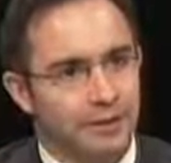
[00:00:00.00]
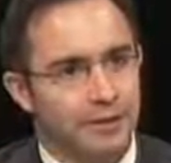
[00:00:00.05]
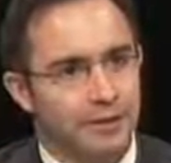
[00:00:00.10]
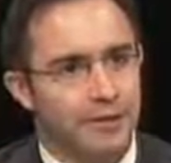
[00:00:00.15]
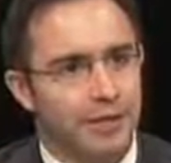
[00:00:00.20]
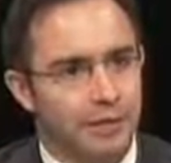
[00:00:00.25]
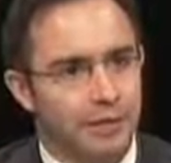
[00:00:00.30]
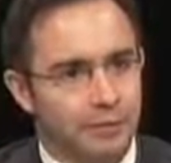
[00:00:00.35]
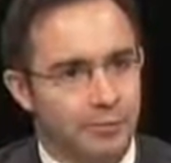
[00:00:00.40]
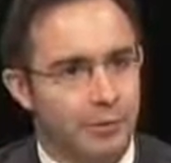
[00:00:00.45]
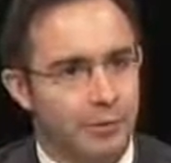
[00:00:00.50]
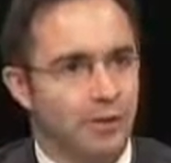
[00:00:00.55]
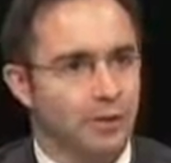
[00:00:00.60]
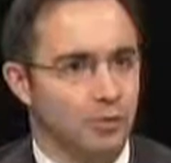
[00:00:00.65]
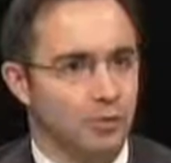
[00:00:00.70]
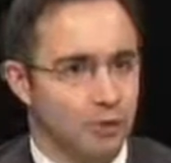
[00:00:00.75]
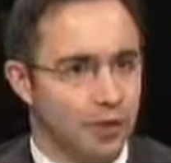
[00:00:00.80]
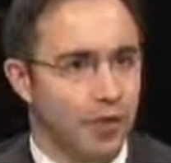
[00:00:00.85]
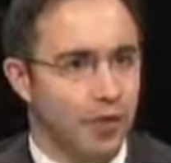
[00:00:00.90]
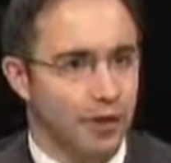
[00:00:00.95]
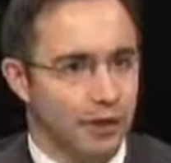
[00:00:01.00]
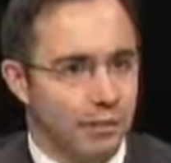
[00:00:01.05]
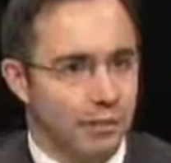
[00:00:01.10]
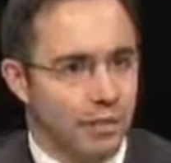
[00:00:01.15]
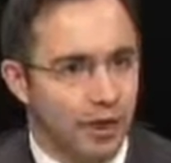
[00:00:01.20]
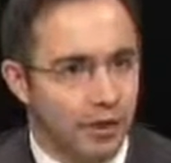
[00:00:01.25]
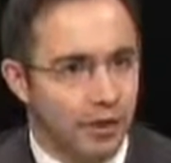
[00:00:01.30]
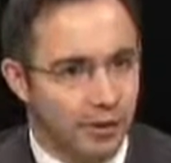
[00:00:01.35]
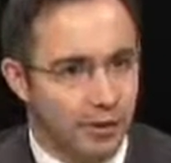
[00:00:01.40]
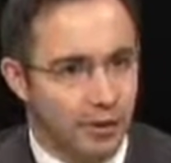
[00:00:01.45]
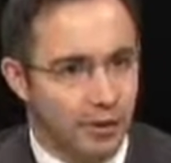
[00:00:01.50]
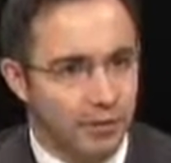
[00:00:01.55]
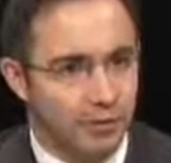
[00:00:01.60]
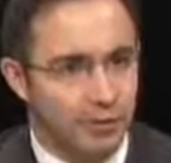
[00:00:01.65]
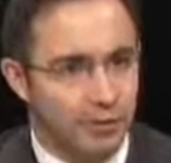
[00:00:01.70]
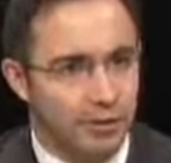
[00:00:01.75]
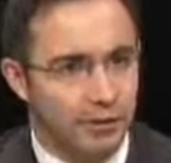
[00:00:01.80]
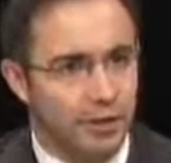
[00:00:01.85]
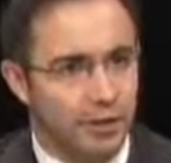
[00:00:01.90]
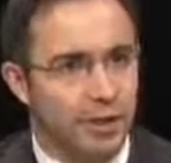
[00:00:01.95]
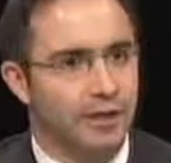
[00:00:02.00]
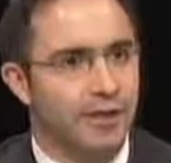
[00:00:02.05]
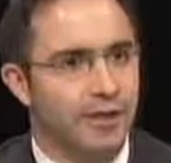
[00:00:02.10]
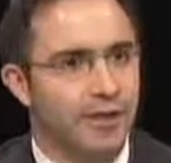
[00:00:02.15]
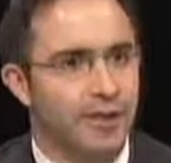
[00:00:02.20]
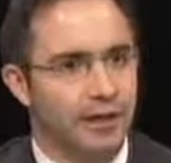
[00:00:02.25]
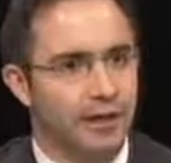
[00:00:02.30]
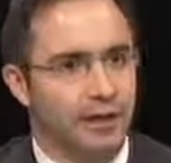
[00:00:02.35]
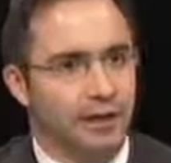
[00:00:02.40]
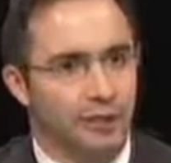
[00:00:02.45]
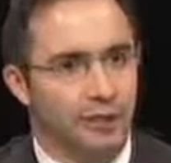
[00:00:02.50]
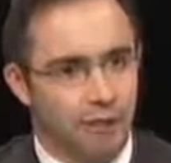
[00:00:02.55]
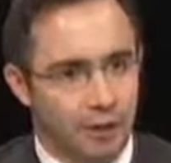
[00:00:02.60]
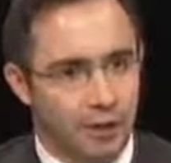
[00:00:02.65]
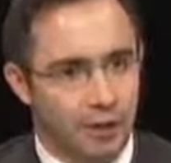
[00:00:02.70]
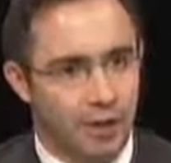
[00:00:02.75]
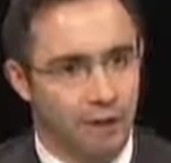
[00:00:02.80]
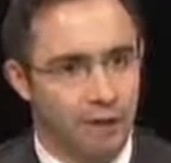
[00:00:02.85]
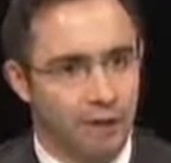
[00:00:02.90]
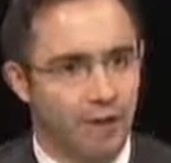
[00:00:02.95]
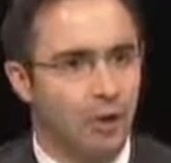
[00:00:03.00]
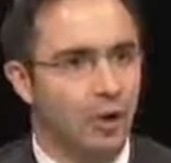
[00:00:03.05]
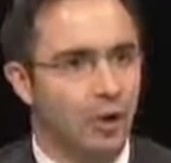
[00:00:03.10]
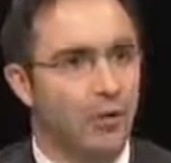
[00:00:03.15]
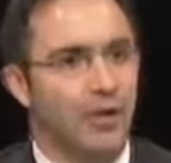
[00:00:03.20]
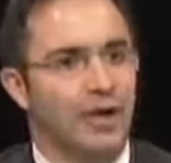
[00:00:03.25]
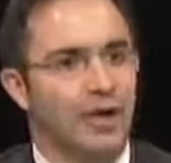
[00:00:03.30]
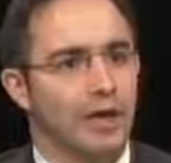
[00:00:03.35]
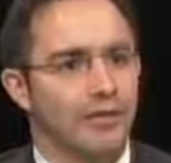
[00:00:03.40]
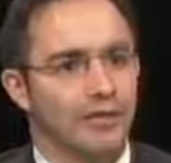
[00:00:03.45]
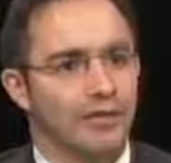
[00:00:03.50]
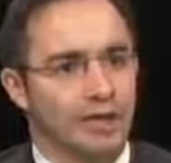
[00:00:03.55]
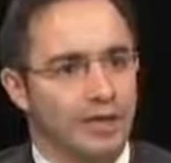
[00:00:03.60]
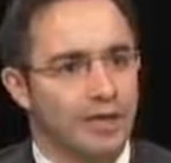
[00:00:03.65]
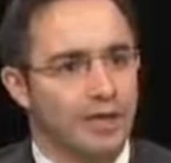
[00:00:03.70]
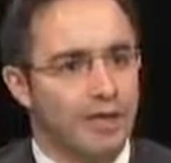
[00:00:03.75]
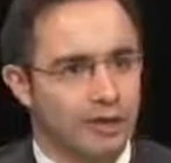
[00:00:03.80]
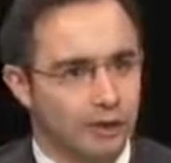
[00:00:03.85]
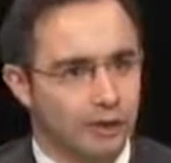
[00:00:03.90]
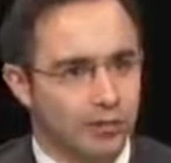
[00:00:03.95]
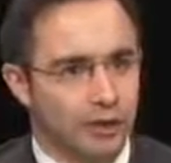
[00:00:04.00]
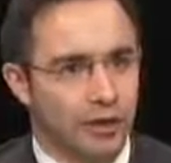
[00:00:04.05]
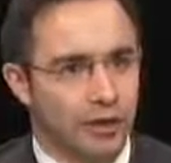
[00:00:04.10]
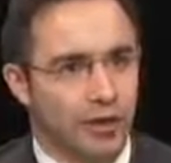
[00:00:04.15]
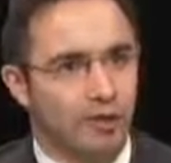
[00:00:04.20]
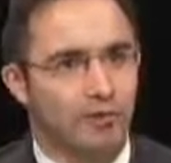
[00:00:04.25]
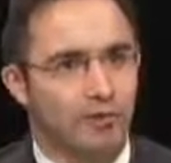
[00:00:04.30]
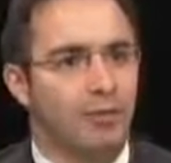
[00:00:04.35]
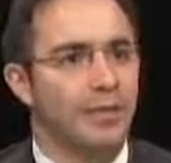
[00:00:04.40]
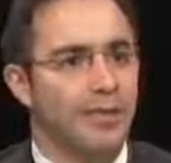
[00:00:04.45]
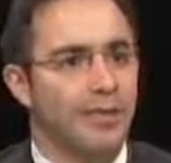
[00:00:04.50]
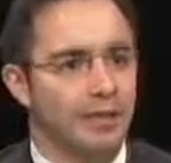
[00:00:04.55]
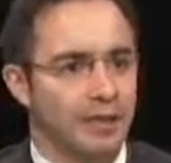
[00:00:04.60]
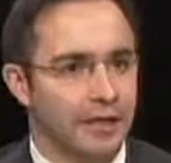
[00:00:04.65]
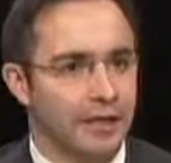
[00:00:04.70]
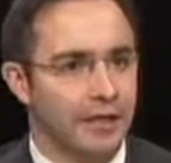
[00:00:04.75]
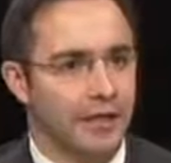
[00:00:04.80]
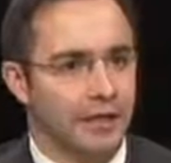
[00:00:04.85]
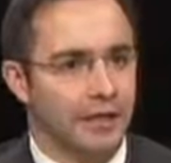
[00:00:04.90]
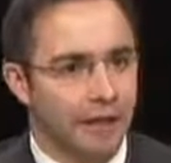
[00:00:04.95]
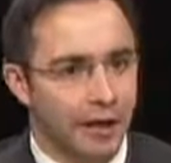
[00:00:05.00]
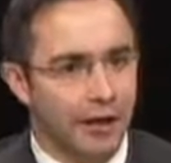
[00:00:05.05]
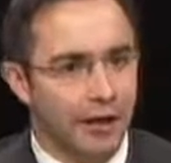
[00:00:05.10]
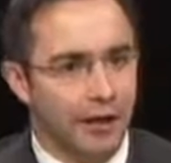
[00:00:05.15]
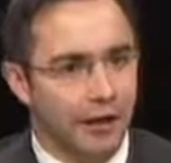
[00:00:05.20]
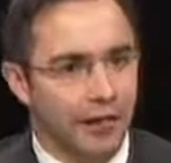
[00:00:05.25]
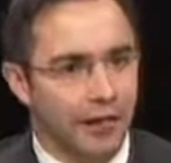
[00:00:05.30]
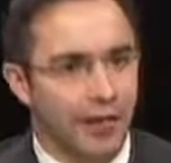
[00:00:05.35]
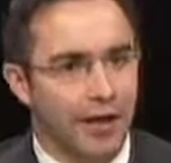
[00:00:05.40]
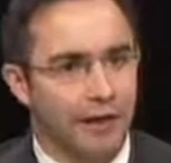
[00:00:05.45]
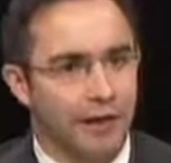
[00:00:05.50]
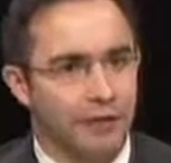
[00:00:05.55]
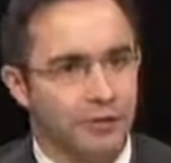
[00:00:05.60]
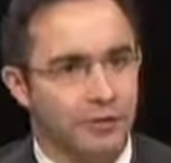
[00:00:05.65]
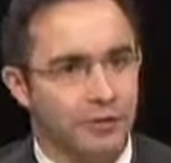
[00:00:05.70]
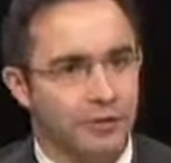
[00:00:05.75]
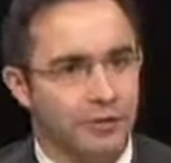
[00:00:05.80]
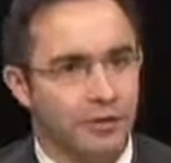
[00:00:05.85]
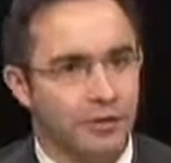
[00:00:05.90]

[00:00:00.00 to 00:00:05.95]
They attack us because we occupy their countries. They attack us because we have a history of meddling in their affairs.